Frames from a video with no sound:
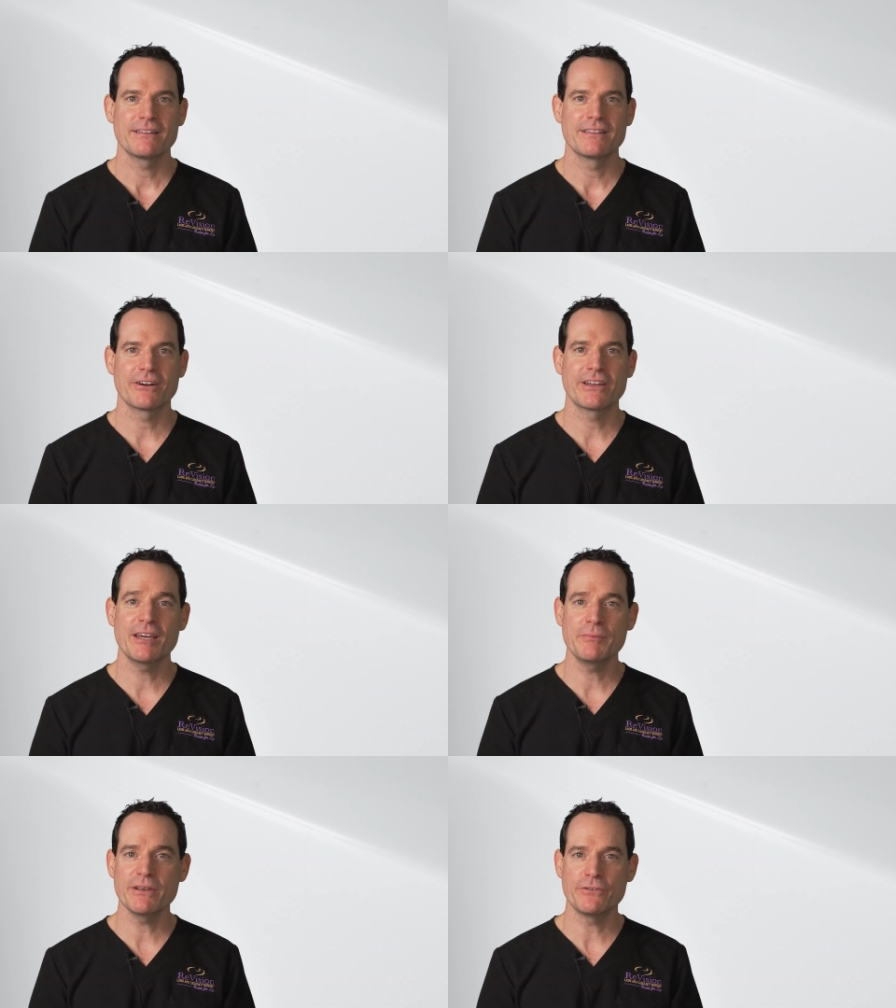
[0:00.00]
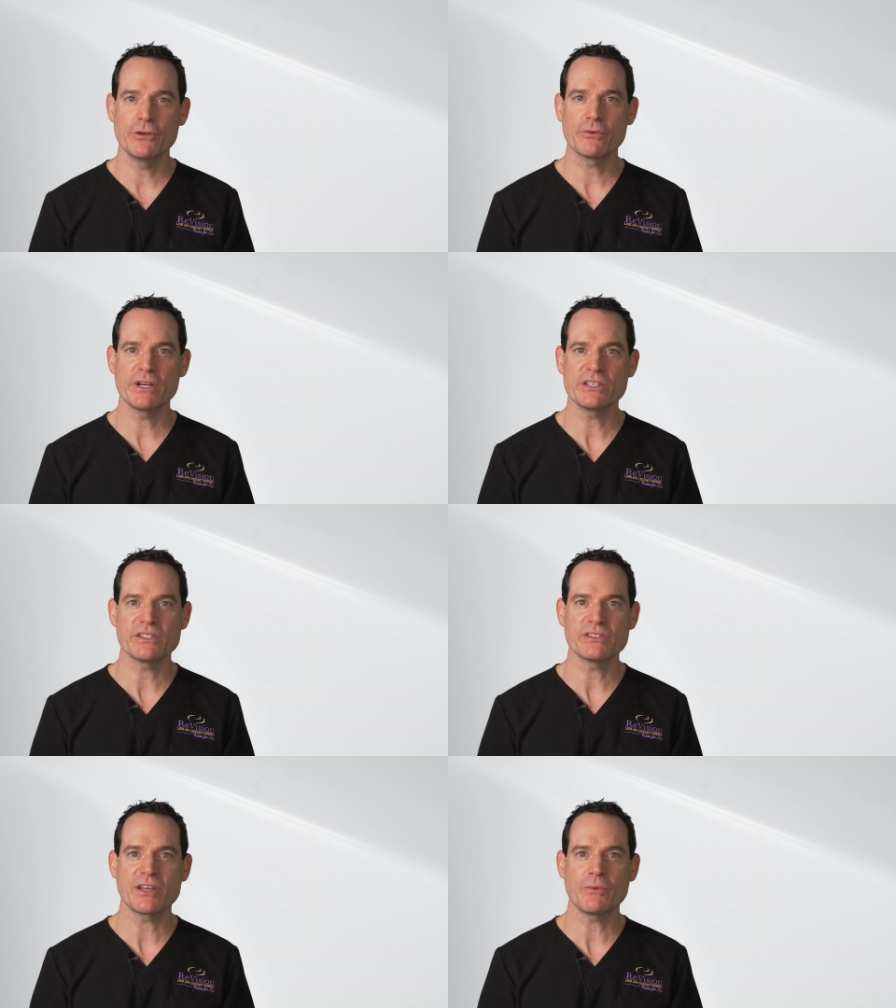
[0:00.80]
There can be a few
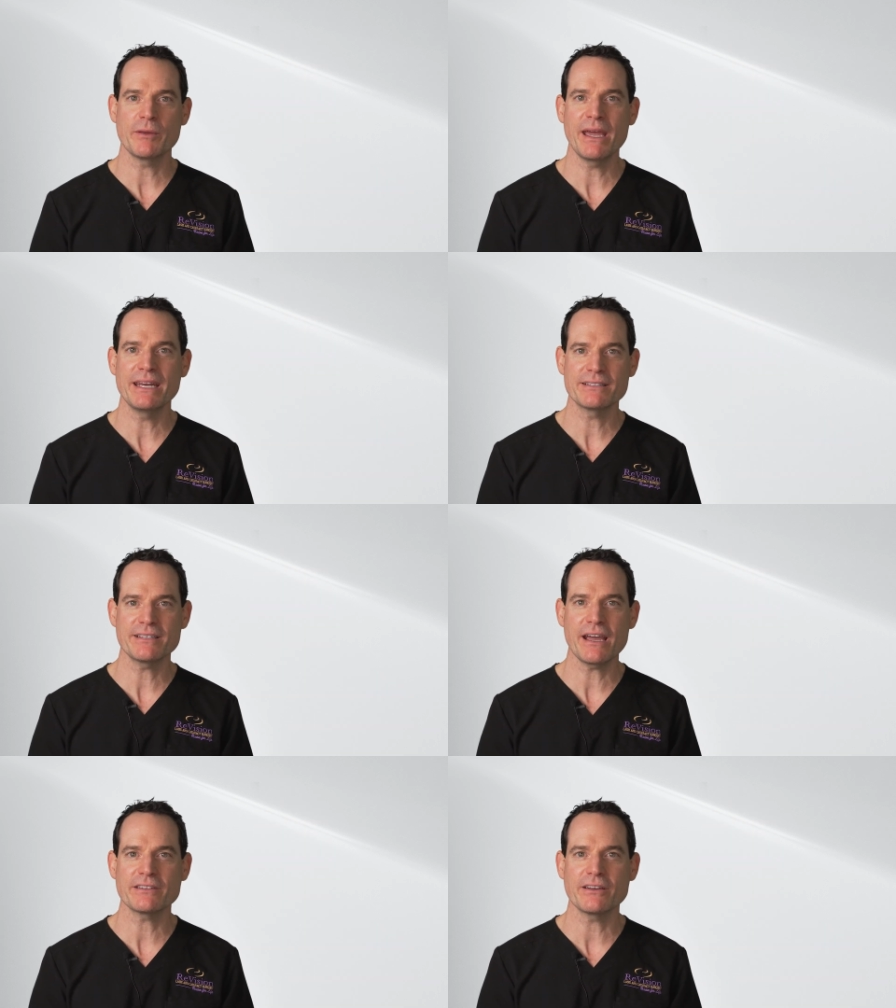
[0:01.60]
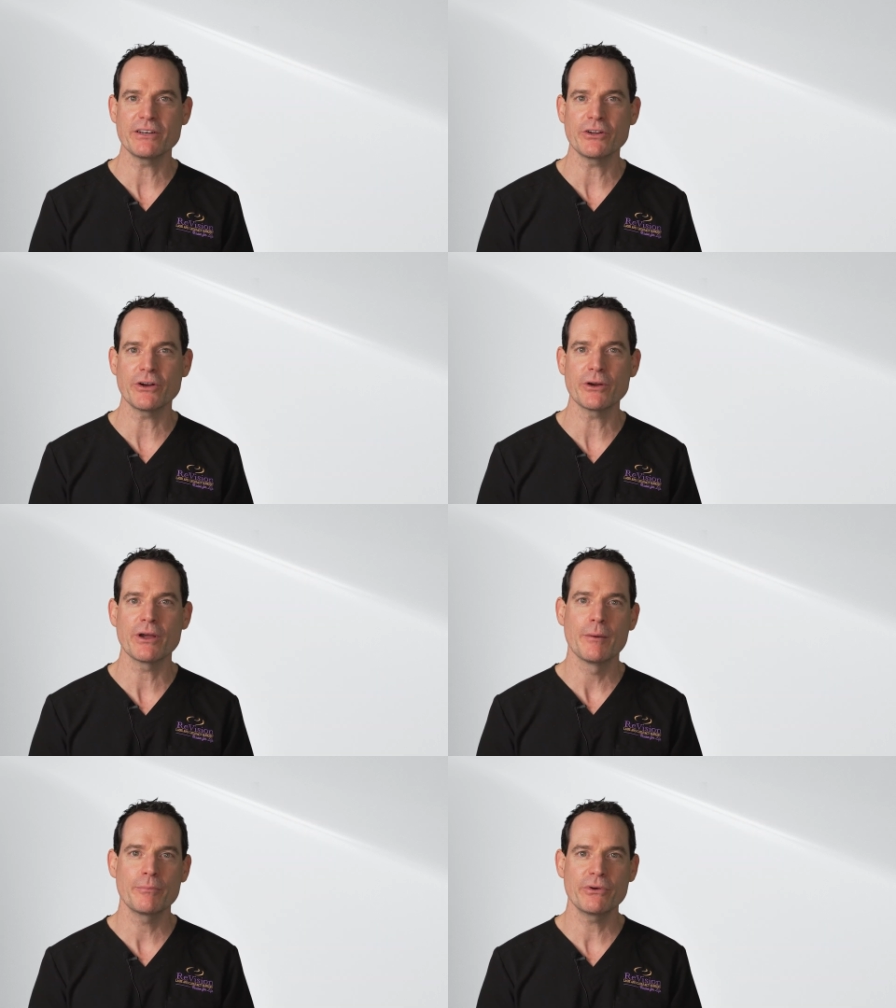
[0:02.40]
reasons that we may detect on your